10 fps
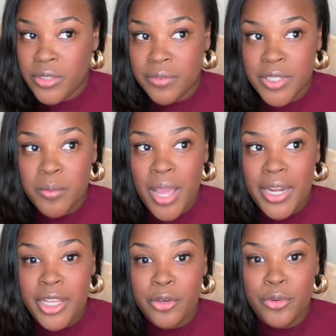if
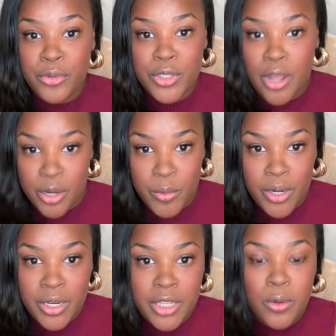somebody new started
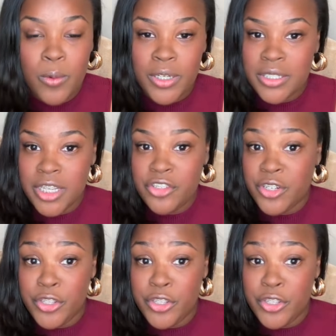working at the organization